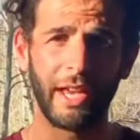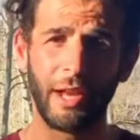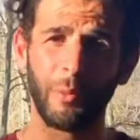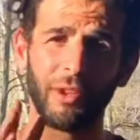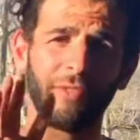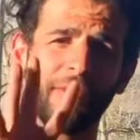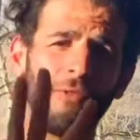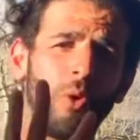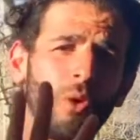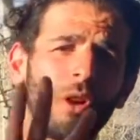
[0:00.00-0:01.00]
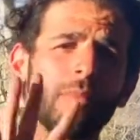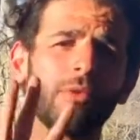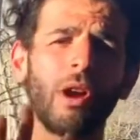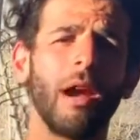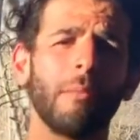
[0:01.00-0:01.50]
And we have 4
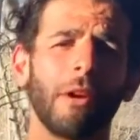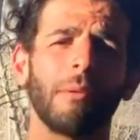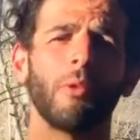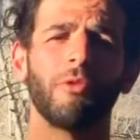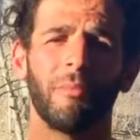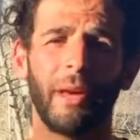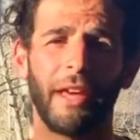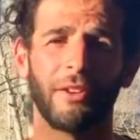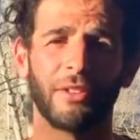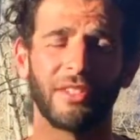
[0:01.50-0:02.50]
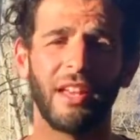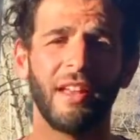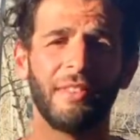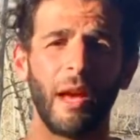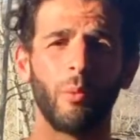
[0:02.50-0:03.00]
primary movement patterns
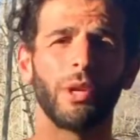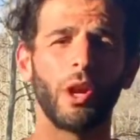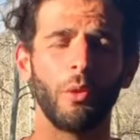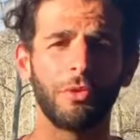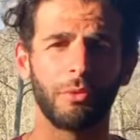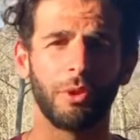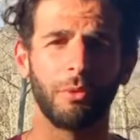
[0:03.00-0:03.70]
that we go through.